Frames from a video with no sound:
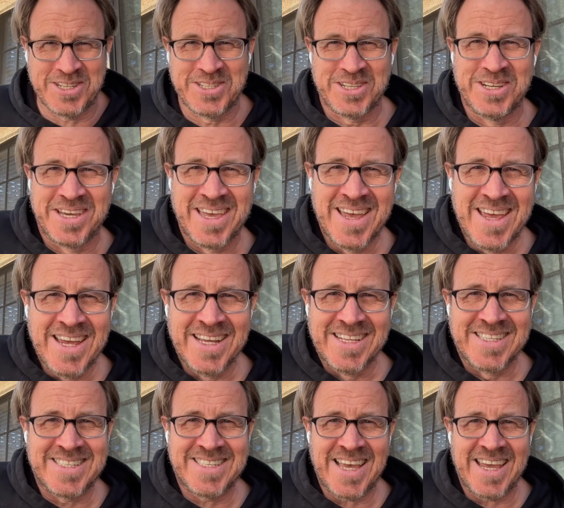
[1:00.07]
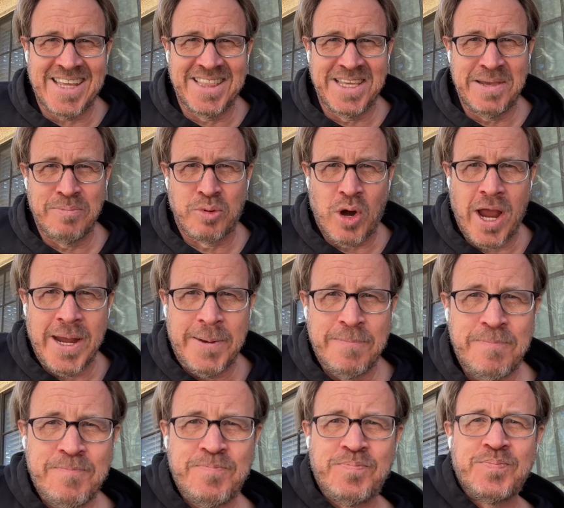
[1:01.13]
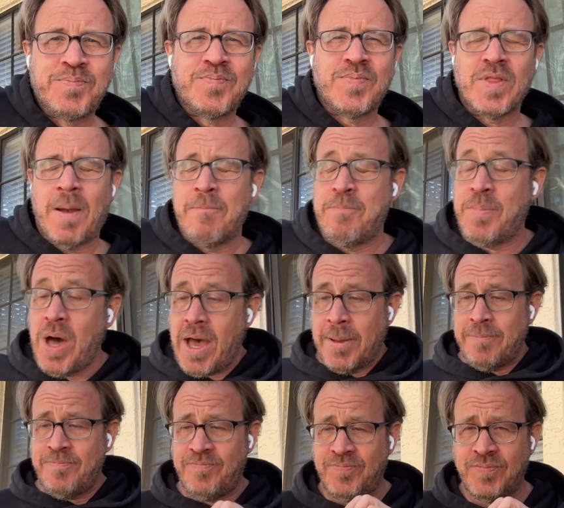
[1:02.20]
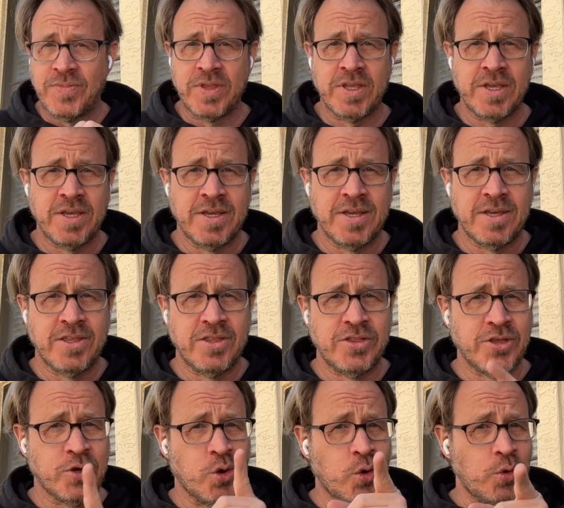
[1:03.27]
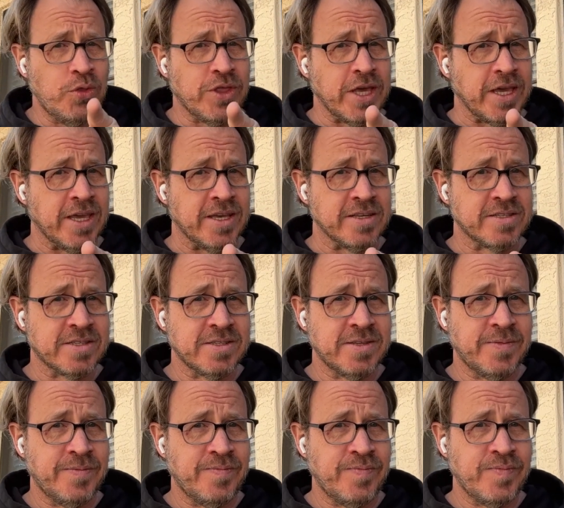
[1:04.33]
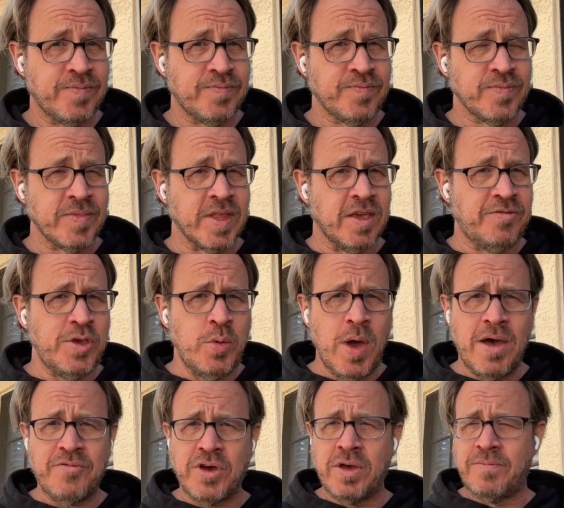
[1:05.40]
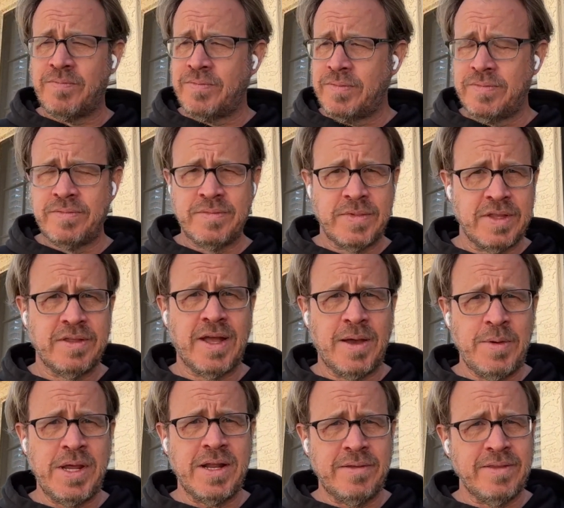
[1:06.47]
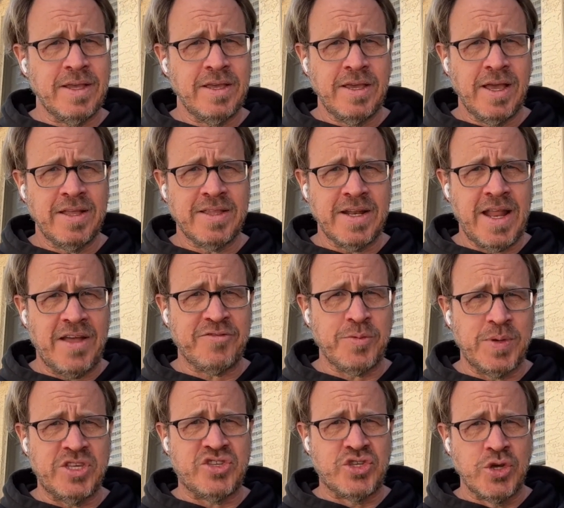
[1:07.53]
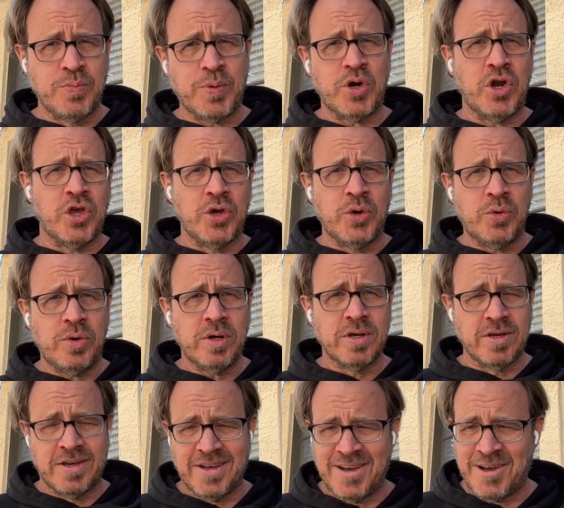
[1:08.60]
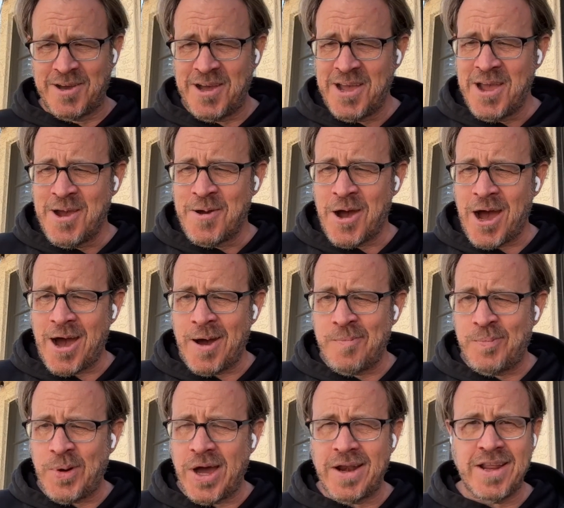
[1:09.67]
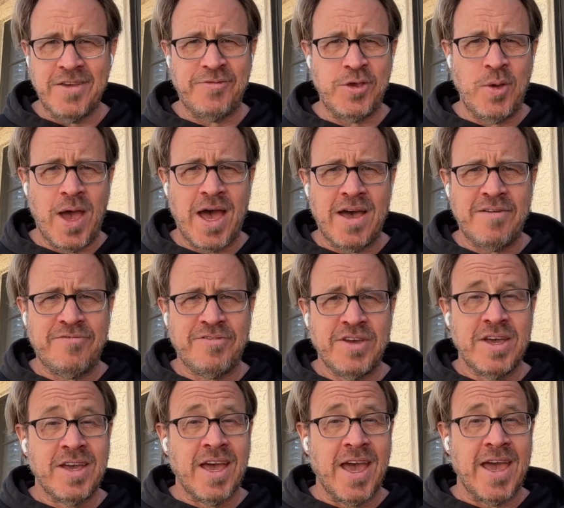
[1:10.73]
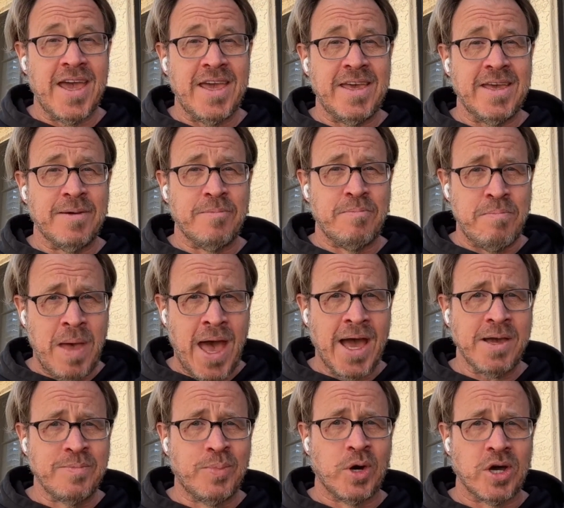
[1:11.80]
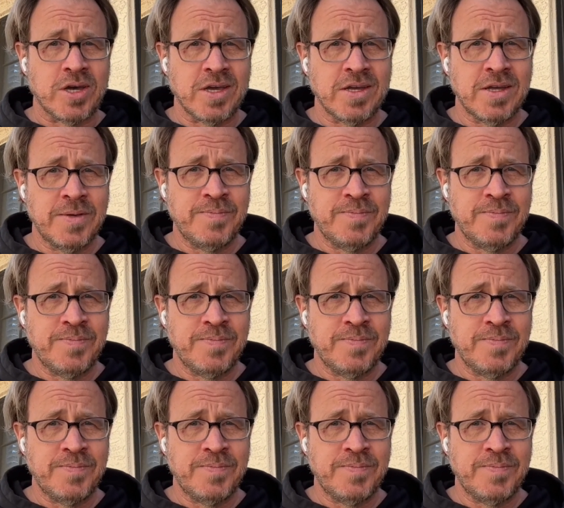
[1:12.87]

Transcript: would just look insanely bright. But the cool thing is, if you have a I mean, it doesn't have to be super new, but if you have a MacBook